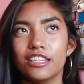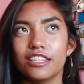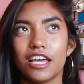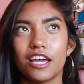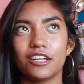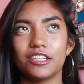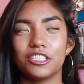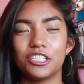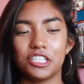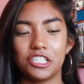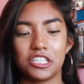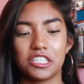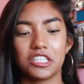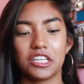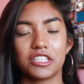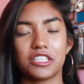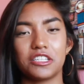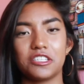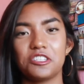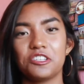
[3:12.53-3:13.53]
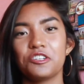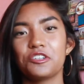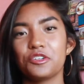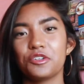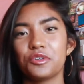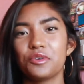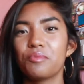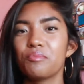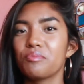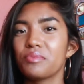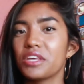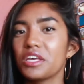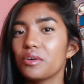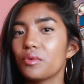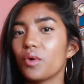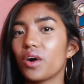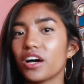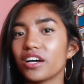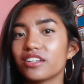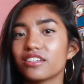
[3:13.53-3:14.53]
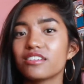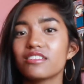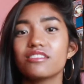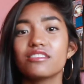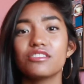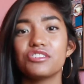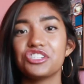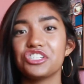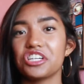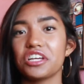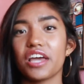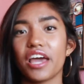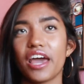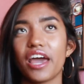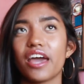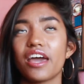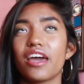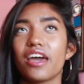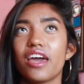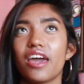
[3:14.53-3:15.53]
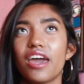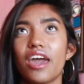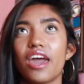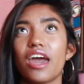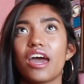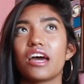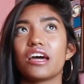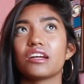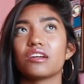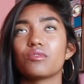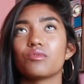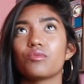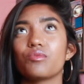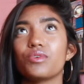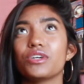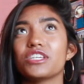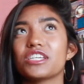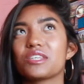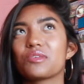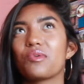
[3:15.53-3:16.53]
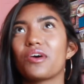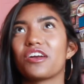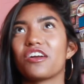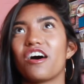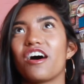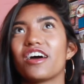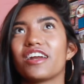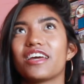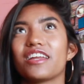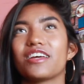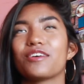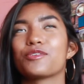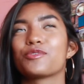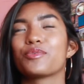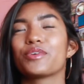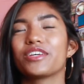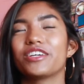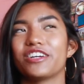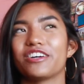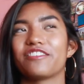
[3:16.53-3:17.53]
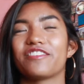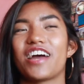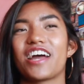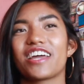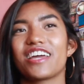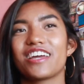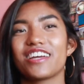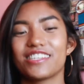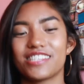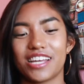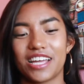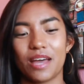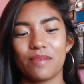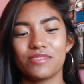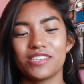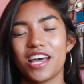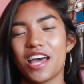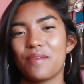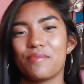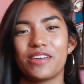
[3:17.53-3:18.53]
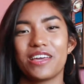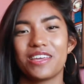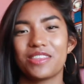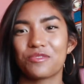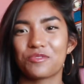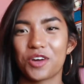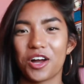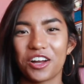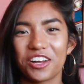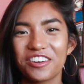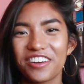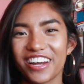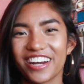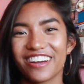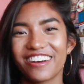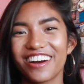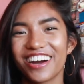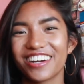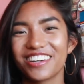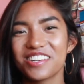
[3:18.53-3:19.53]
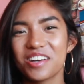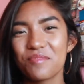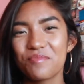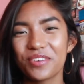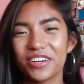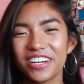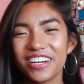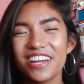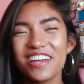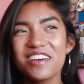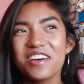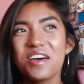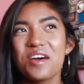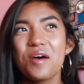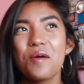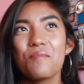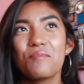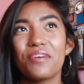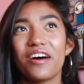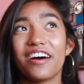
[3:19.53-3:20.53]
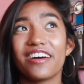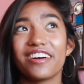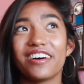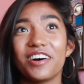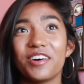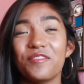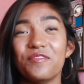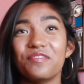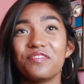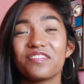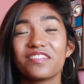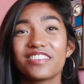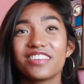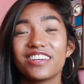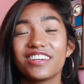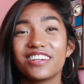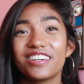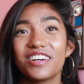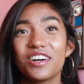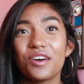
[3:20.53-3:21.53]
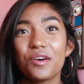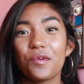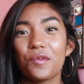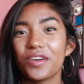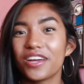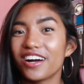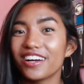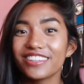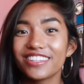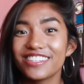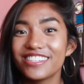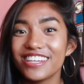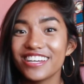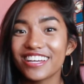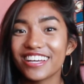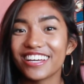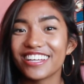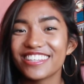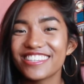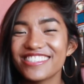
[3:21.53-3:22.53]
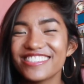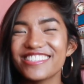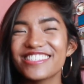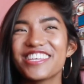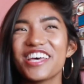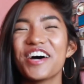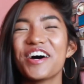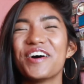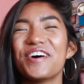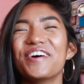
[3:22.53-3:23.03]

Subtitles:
then she just selected 2, P1, GA, and we just went on, and it was really nerve-wracking because I kept typing in the wrong credit card number, but we got the tickets, so